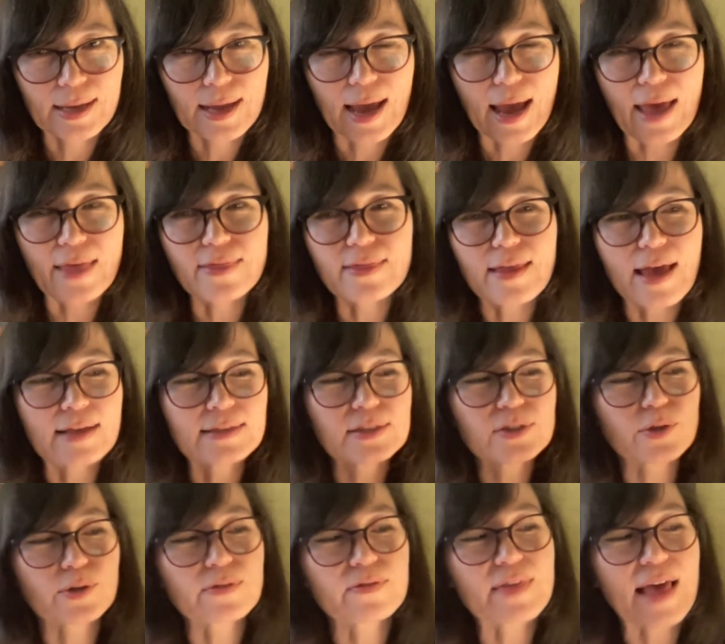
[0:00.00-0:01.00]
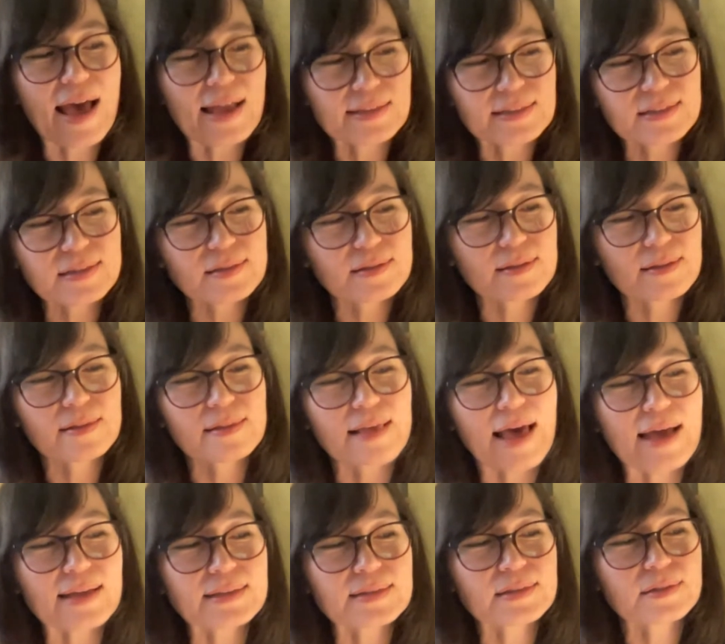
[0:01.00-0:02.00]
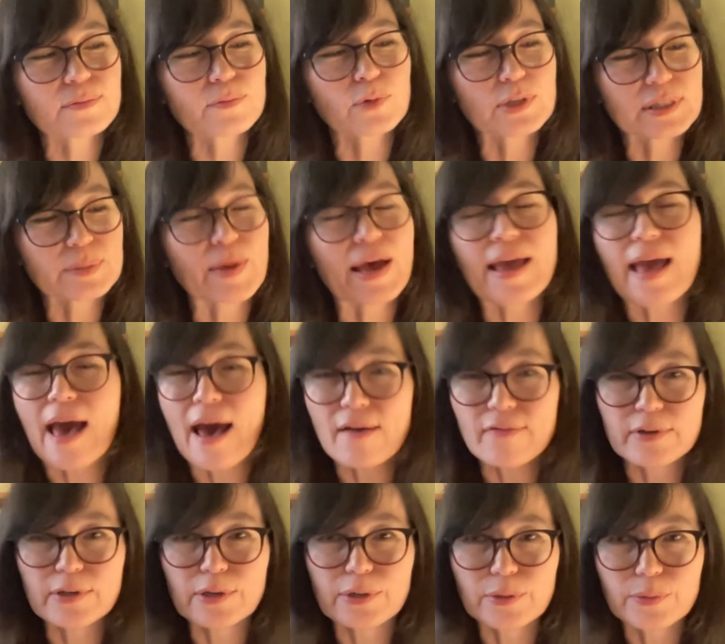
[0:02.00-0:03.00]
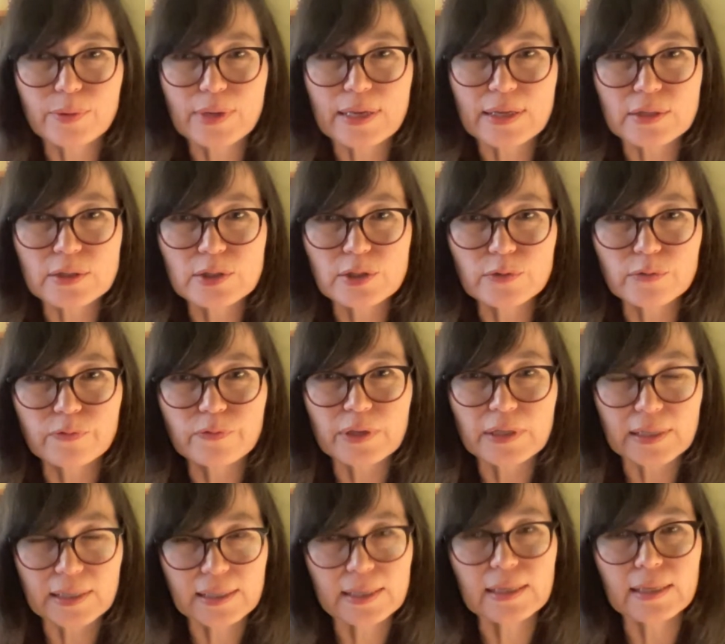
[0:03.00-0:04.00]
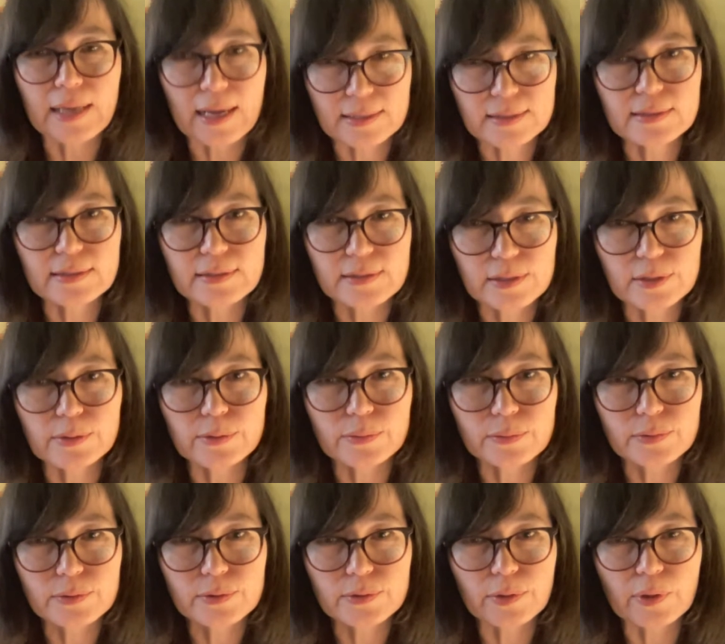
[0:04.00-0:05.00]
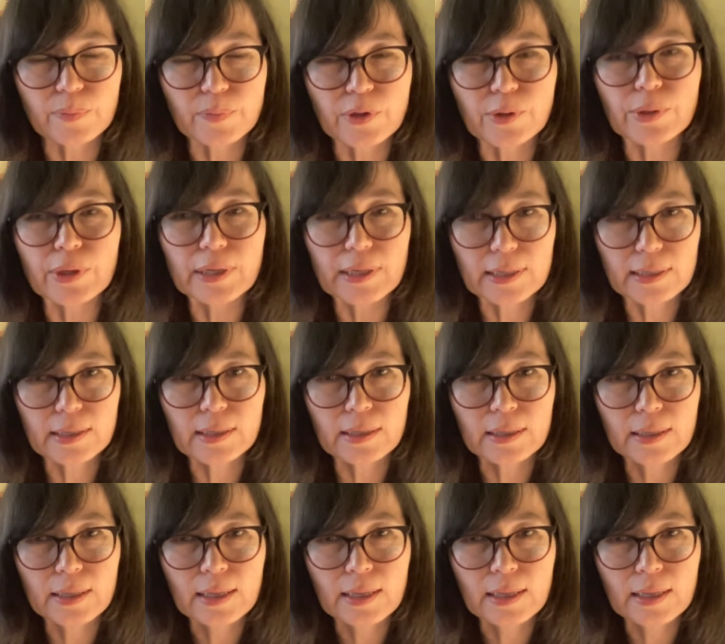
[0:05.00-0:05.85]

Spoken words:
And sort of that's was my avenue into feeling connected to community.